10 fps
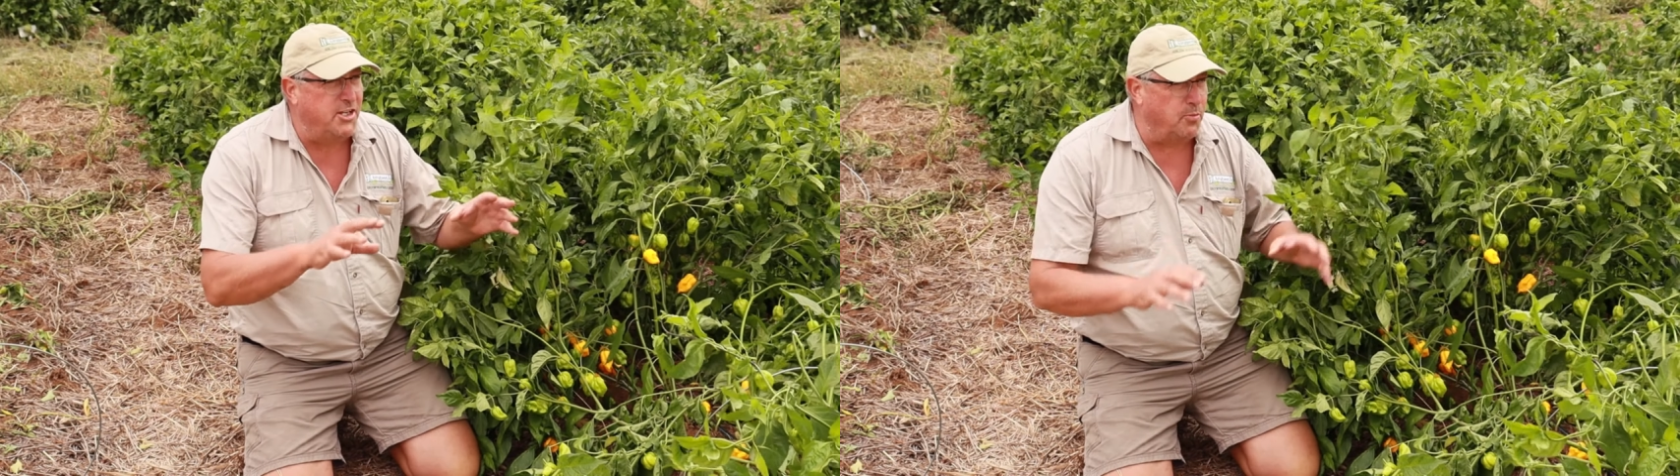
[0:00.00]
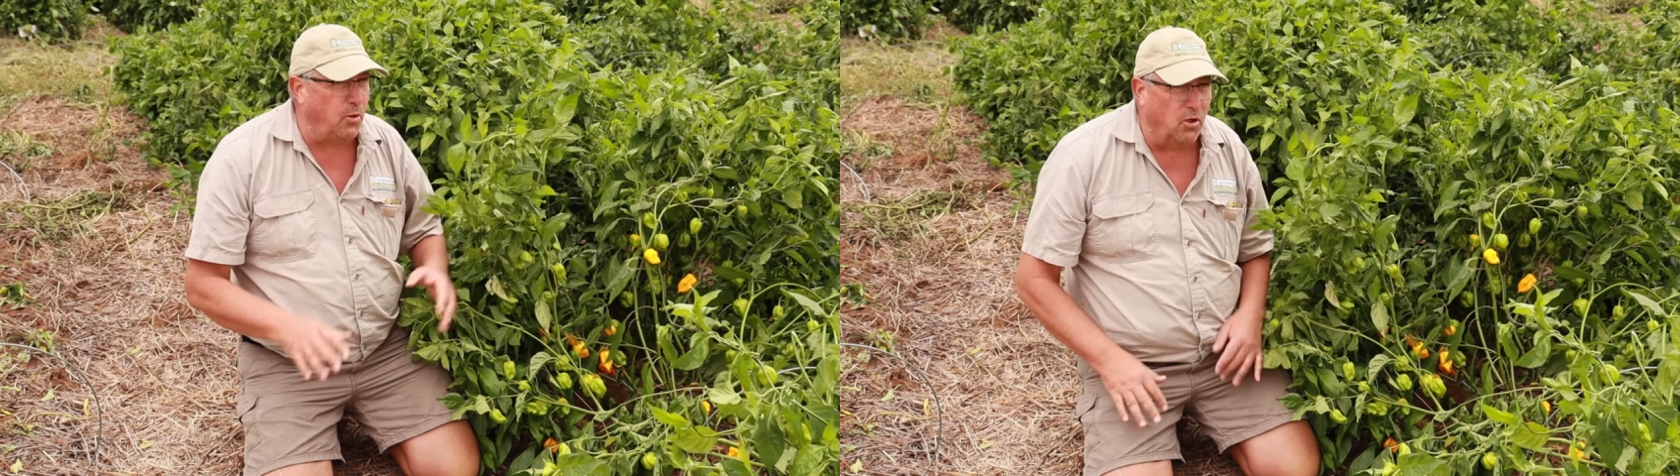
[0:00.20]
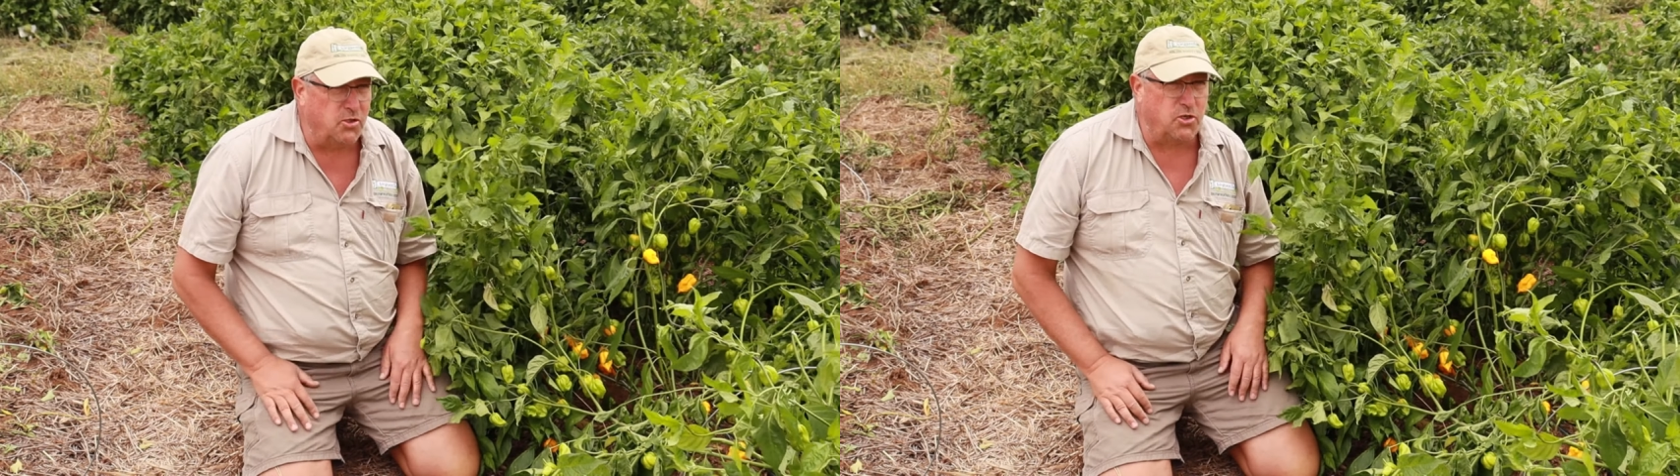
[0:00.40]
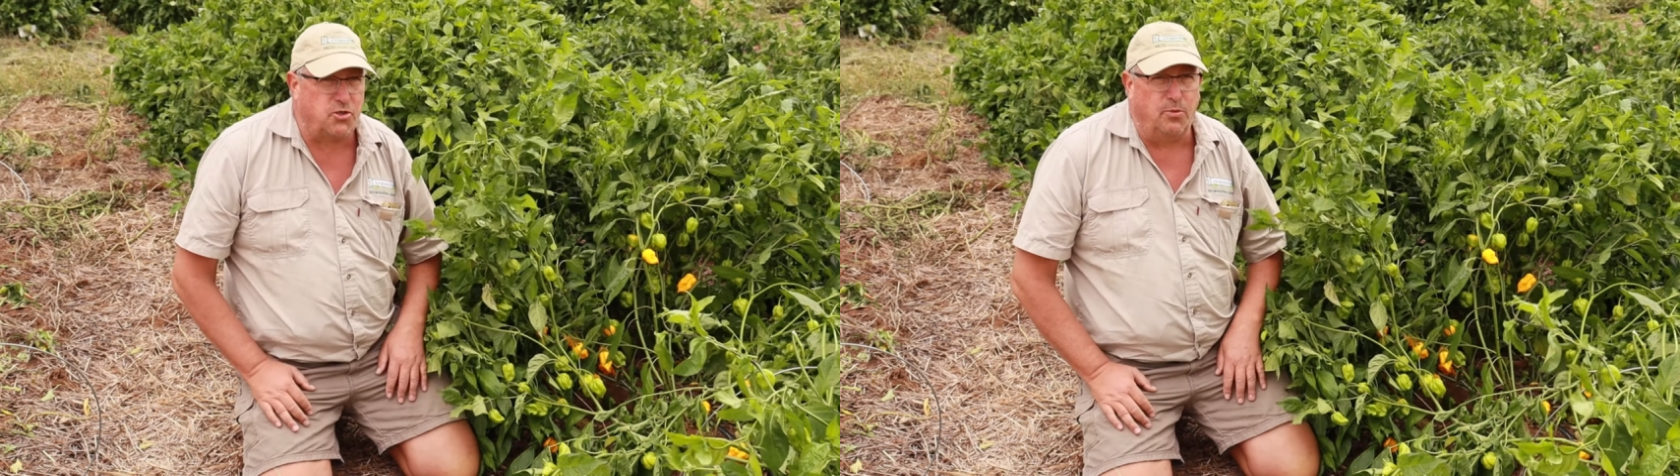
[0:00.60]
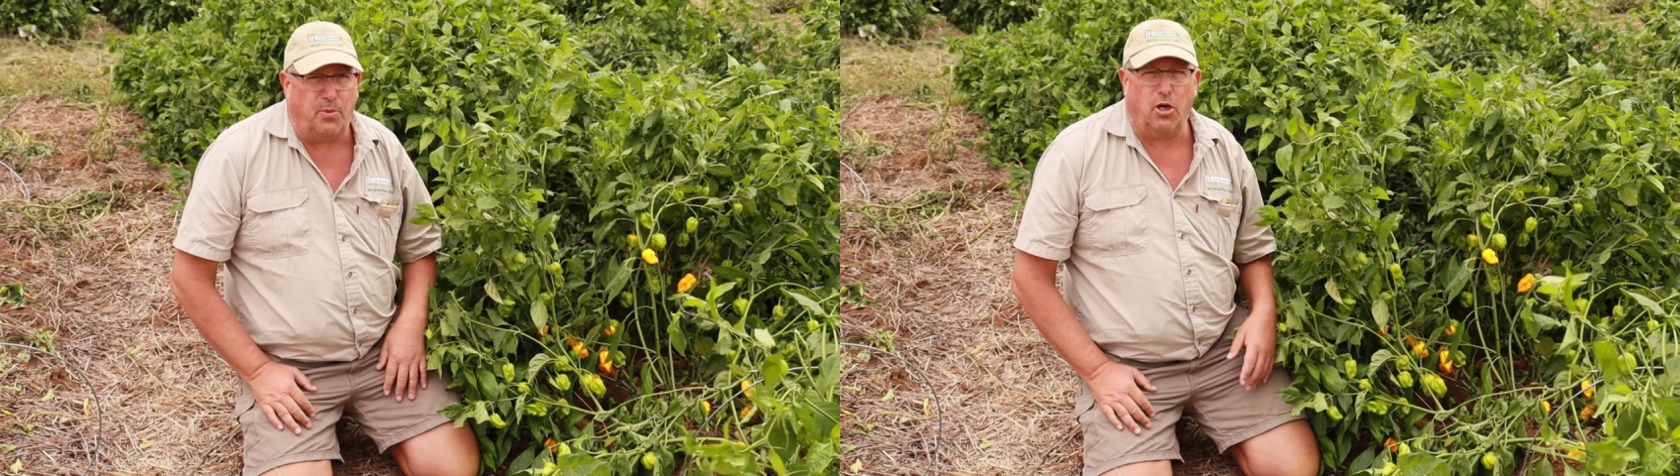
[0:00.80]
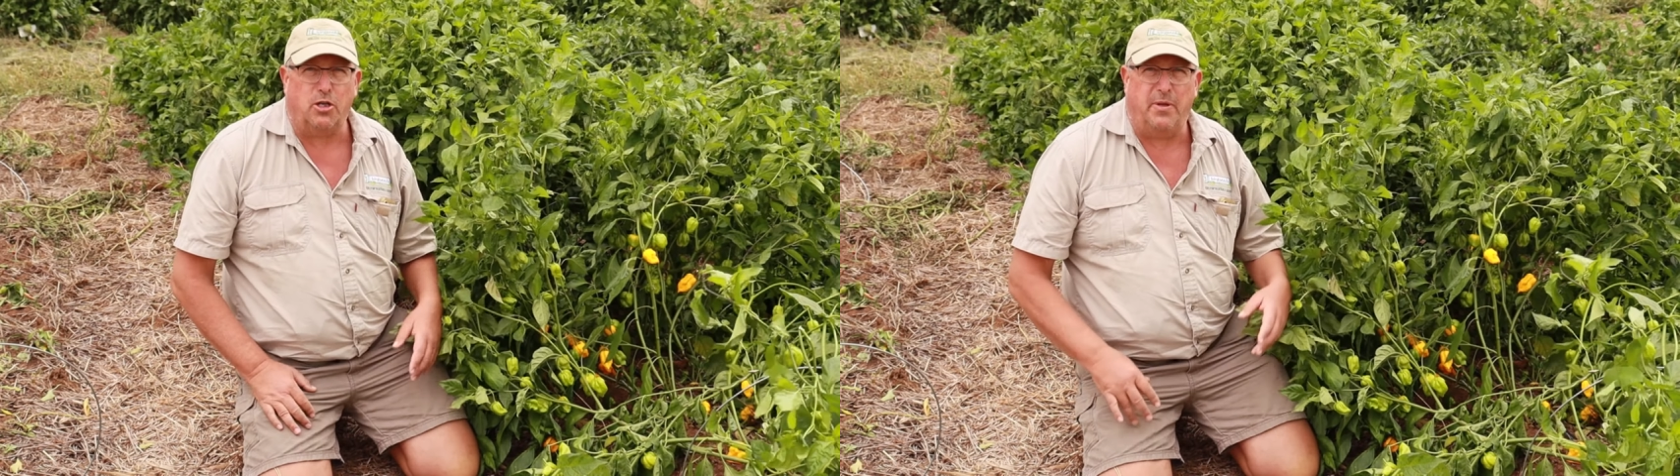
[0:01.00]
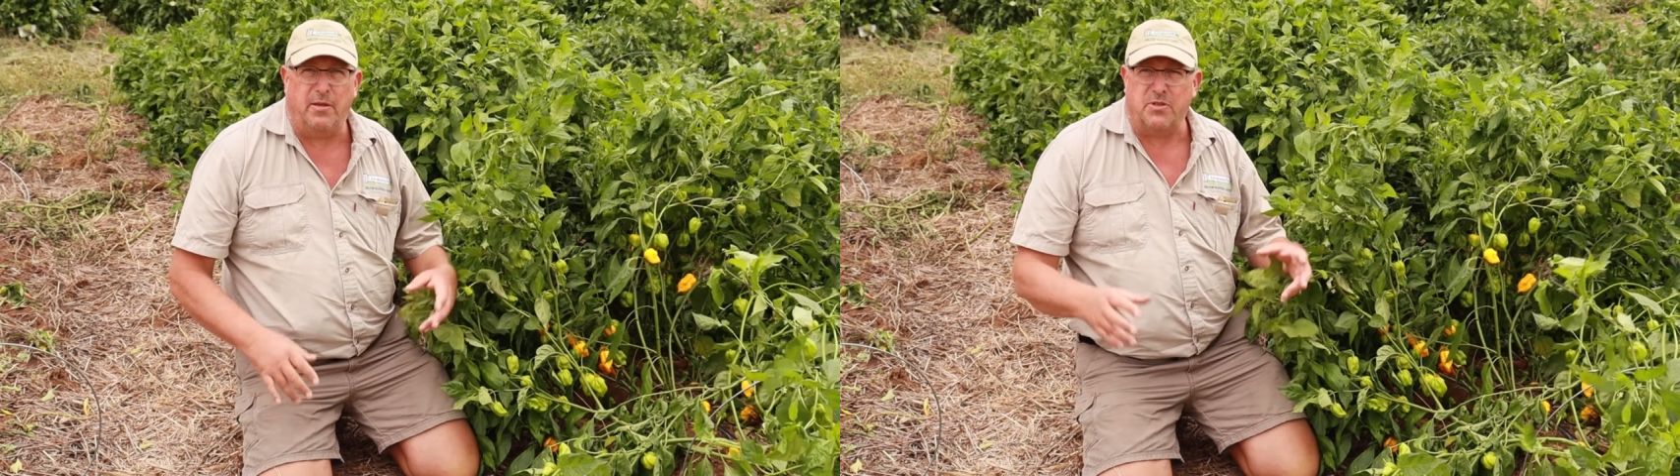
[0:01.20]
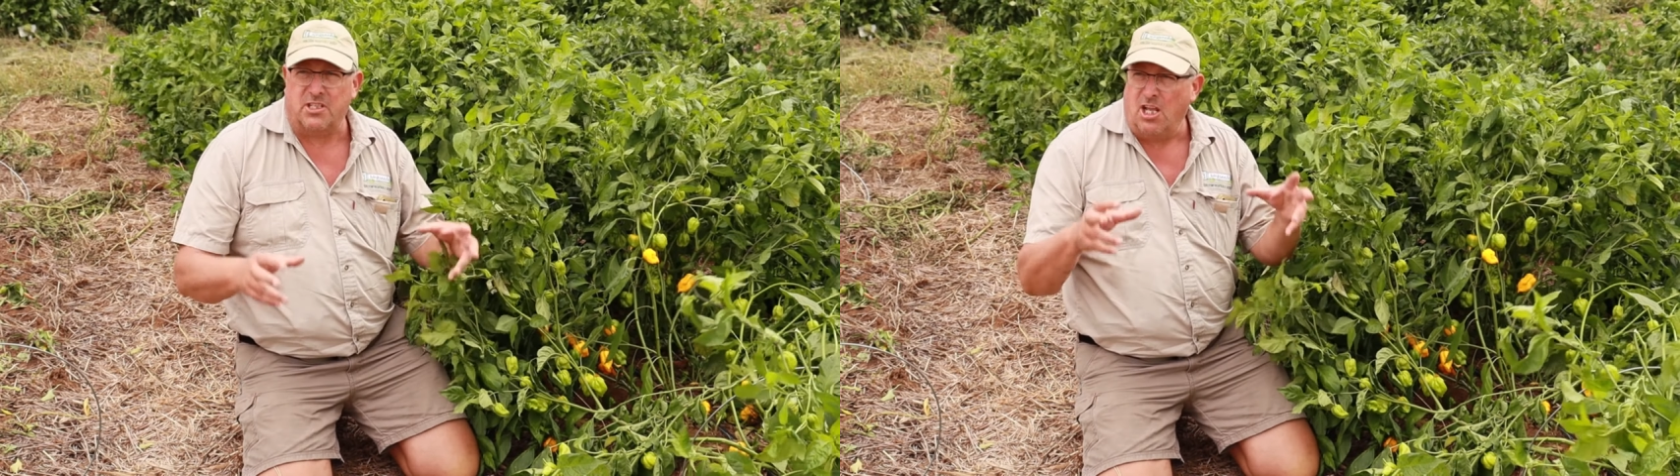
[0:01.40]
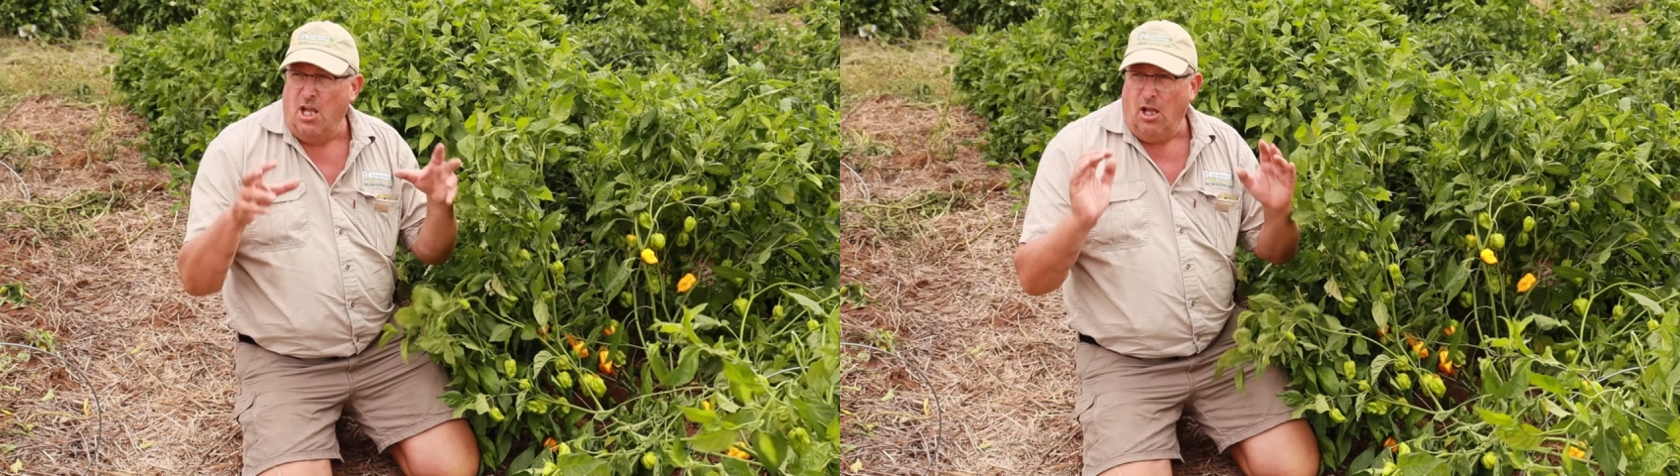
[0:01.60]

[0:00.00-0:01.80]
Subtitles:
to plant your super hot peppers.